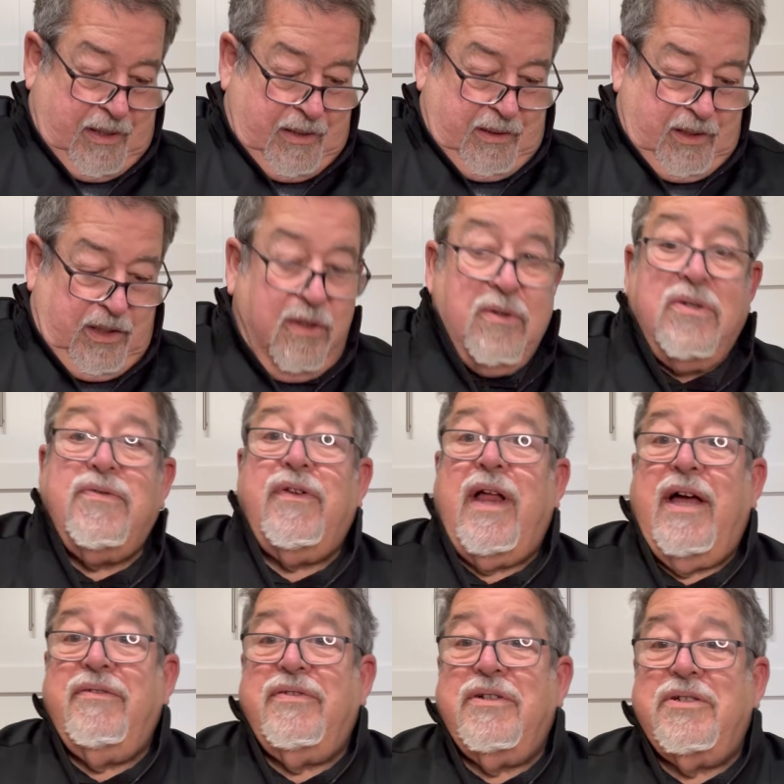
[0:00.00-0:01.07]
huge
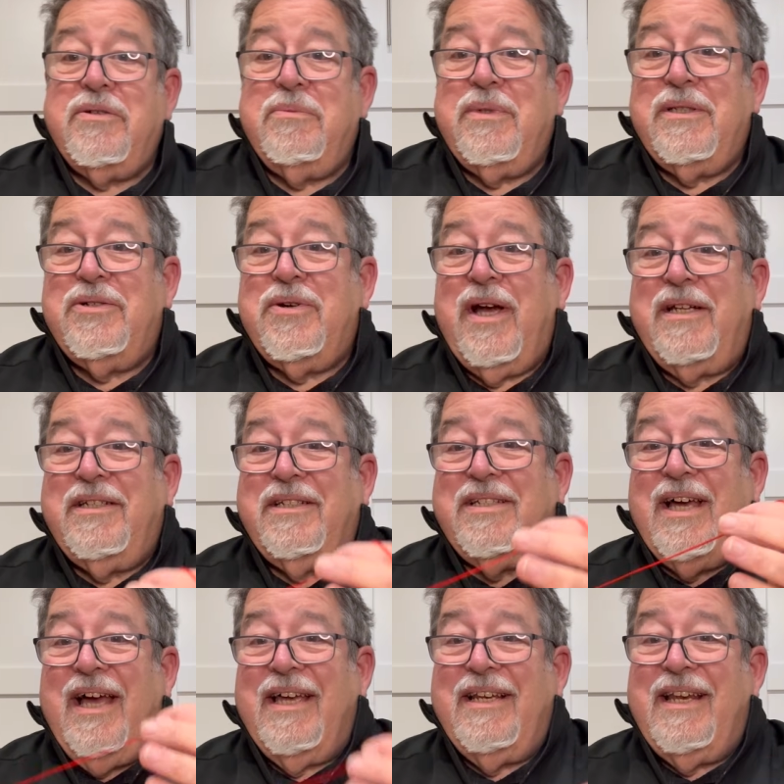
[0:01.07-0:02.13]
fly fisherman tried to
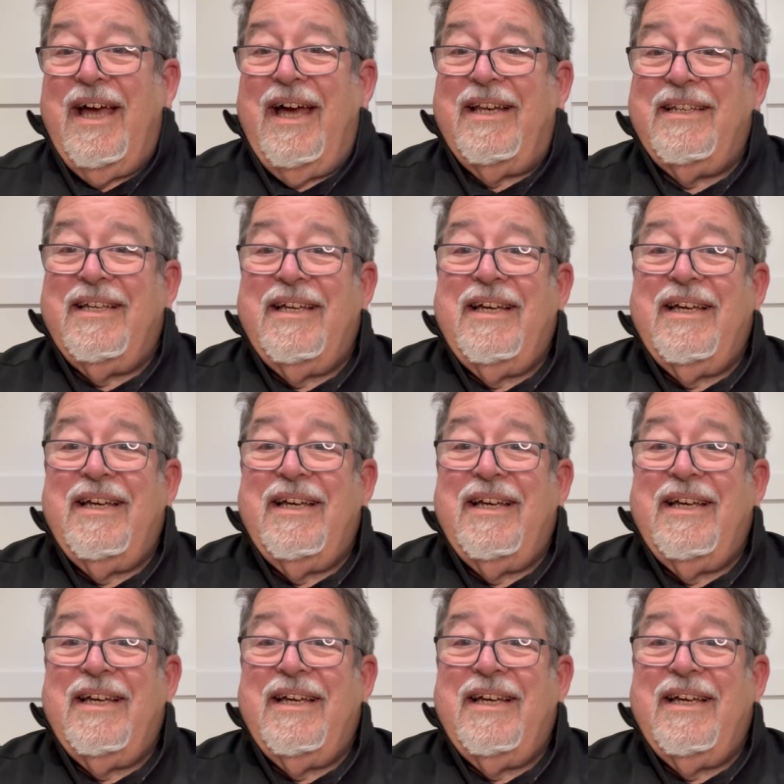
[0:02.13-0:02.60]
tie a knot